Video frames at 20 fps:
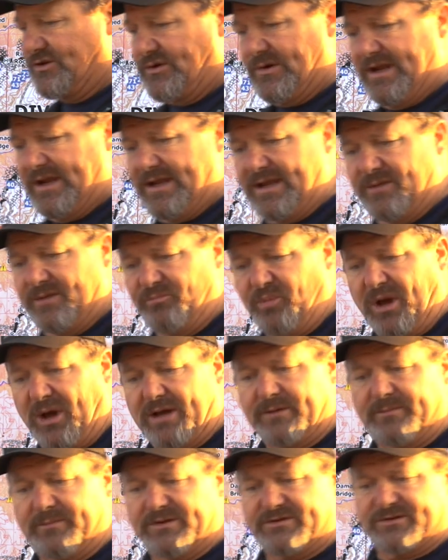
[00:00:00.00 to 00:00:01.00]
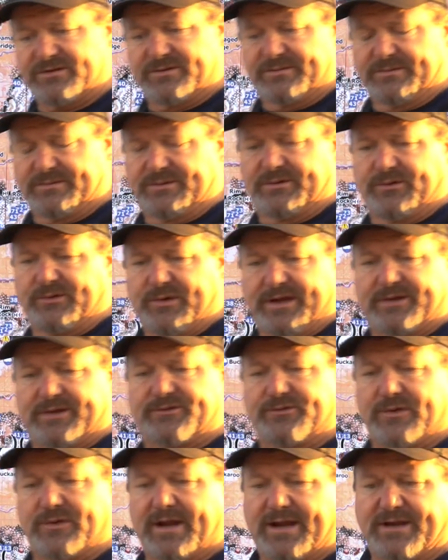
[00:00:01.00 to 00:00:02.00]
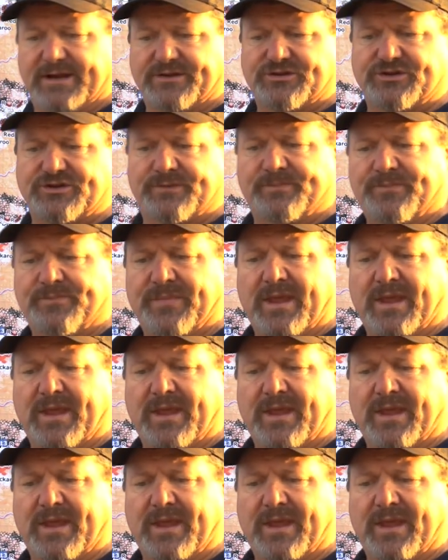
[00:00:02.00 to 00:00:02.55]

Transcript: Creek and Potamus Creek drainage,